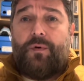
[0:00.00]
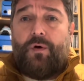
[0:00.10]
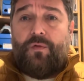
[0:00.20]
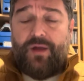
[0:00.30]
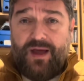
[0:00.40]

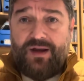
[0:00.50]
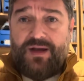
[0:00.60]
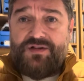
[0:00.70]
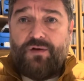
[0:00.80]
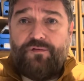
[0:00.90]
the
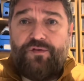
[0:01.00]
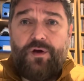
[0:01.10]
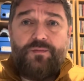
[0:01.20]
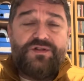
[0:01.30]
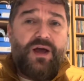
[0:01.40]
Adidas
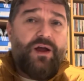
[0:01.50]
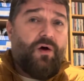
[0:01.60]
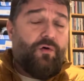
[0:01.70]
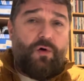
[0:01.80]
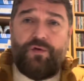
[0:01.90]
Confirm site
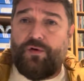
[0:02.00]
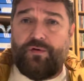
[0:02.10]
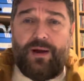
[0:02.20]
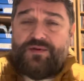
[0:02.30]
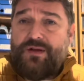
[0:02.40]
or all the other
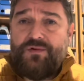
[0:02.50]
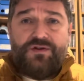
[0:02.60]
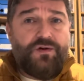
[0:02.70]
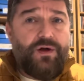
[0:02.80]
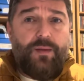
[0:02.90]
apps, 7
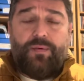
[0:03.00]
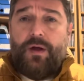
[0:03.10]
Store Hip,